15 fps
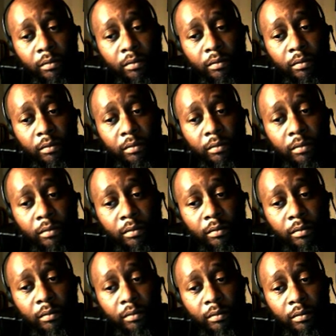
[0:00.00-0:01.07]
Well,
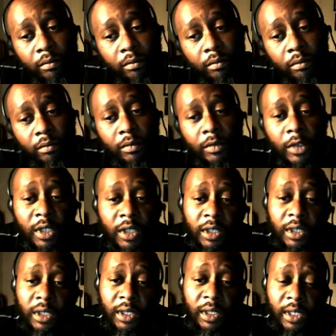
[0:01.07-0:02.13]
did you bring
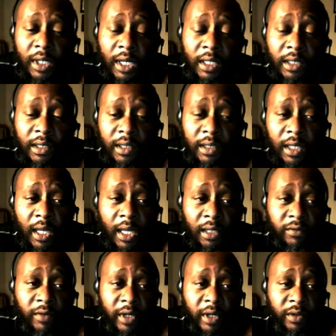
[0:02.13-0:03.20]
anything with you? Anything
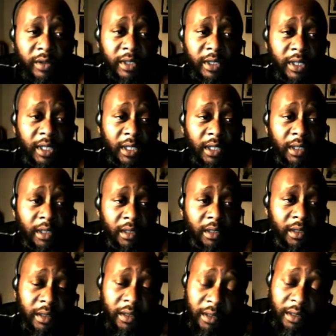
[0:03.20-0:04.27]
special
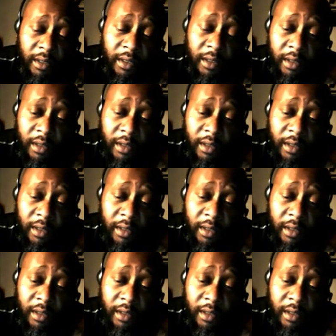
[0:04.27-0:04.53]
with you?